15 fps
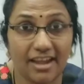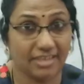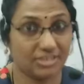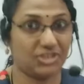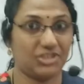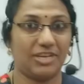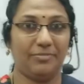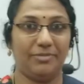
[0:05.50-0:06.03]

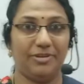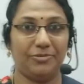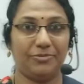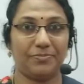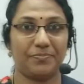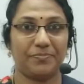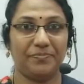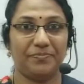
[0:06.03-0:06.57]
Asha Vinu.
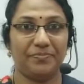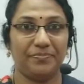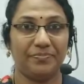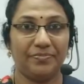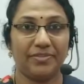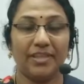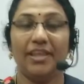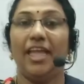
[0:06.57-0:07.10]

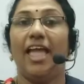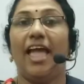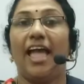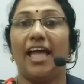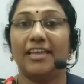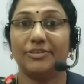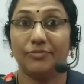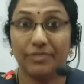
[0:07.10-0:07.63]

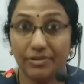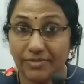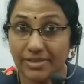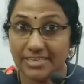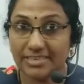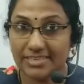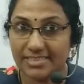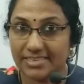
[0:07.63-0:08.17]
And we were
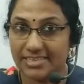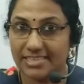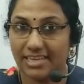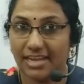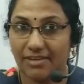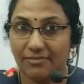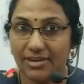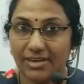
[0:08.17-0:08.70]
discussing
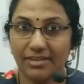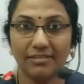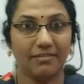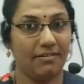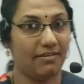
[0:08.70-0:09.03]
our